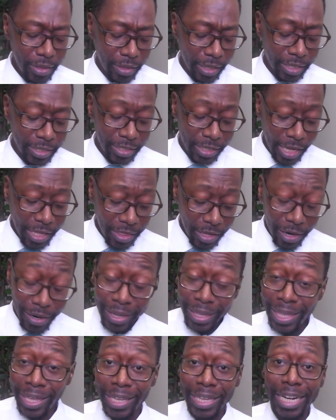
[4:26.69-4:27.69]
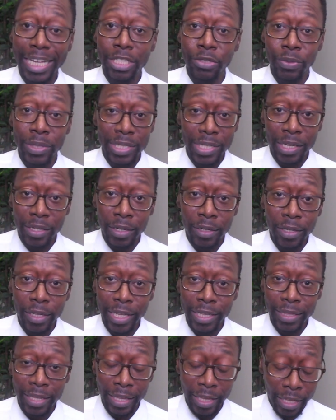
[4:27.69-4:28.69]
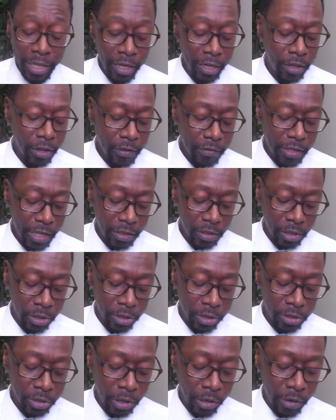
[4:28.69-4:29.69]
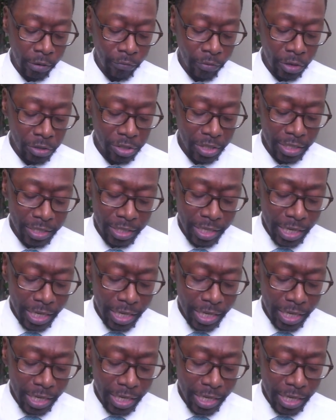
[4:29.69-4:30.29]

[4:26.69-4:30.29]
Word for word: They say there again, as we take a look at the ending of that 33rd verse, they